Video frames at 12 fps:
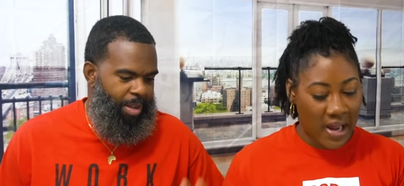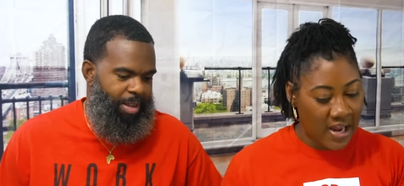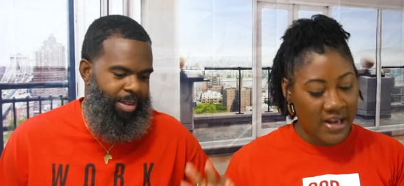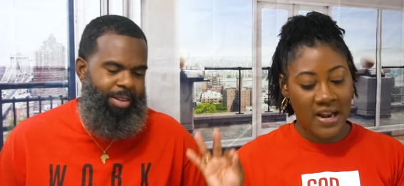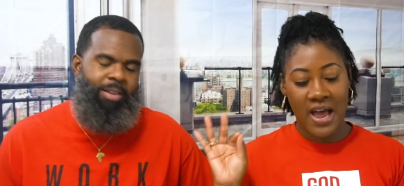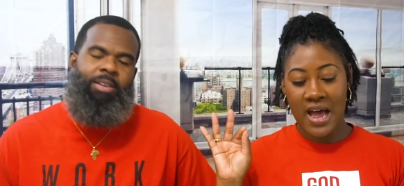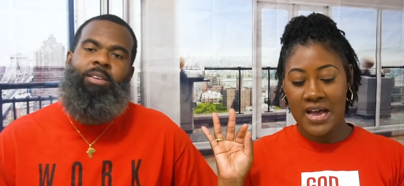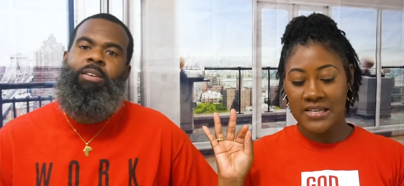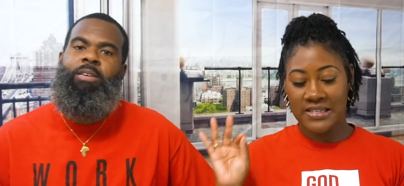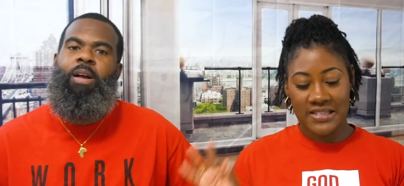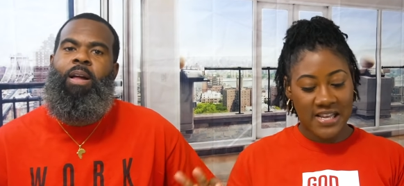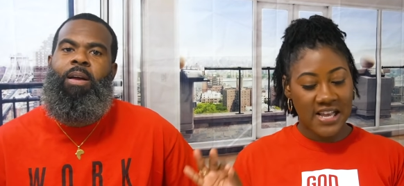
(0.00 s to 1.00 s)
Speaker 1: eight,
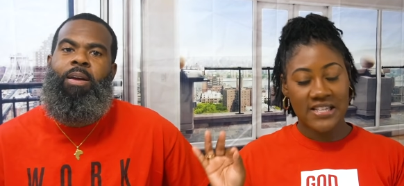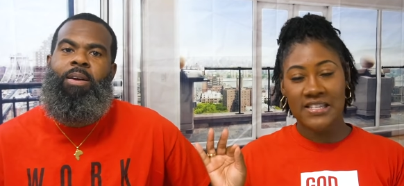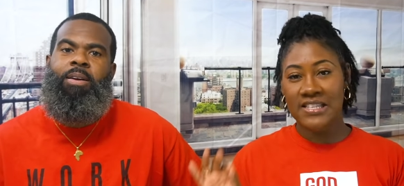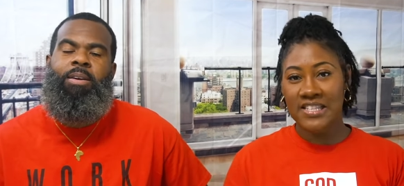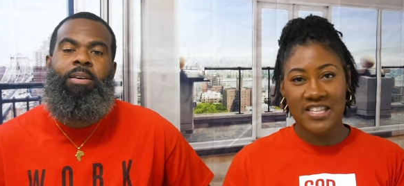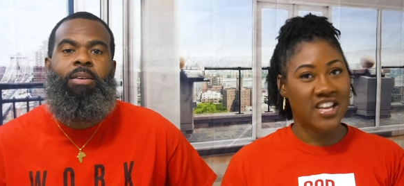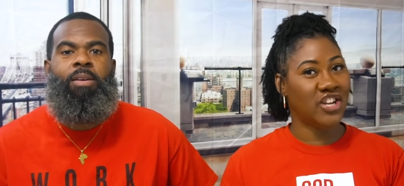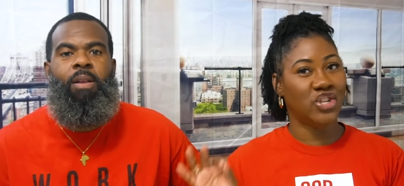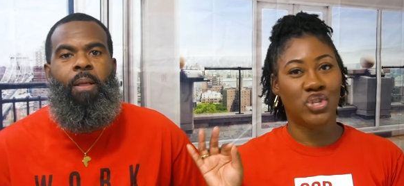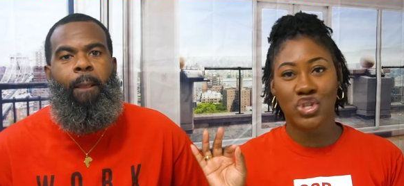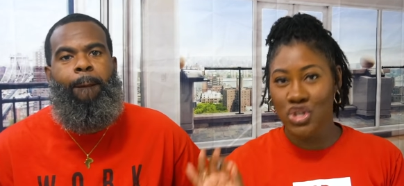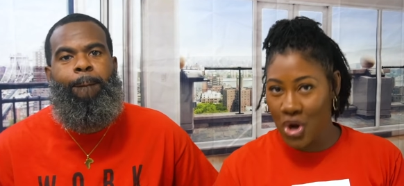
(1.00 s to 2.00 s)
Sin
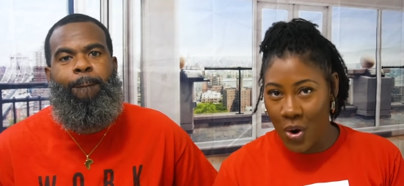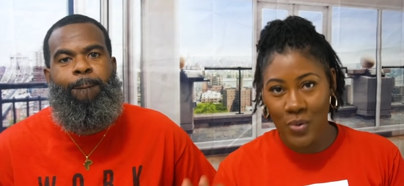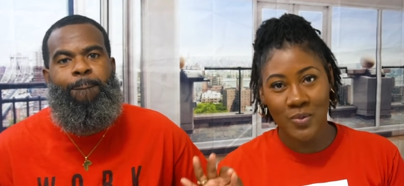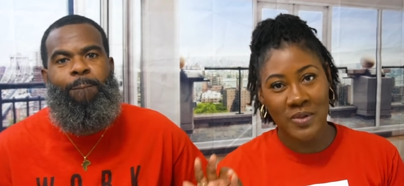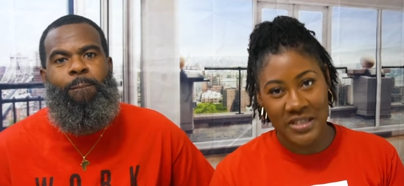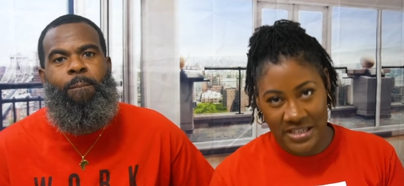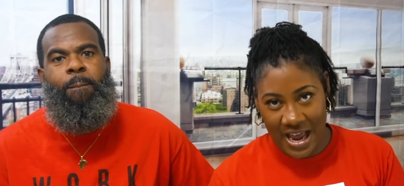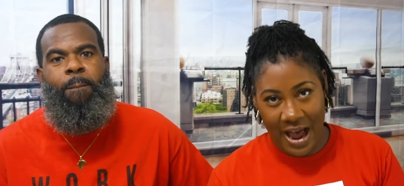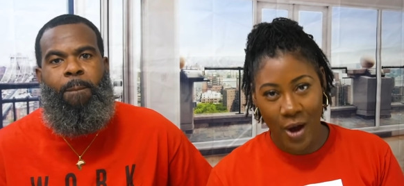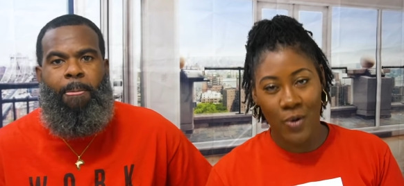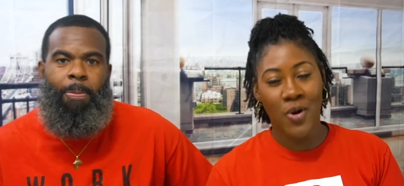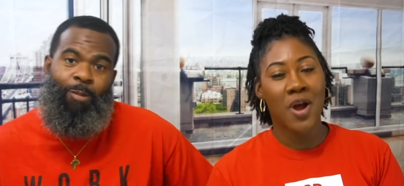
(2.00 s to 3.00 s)
City
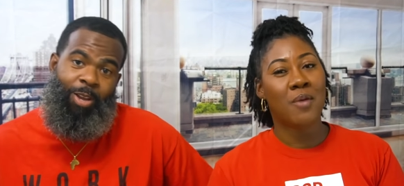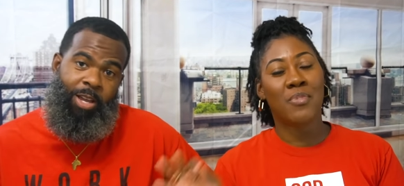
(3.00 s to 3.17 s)
Showdown.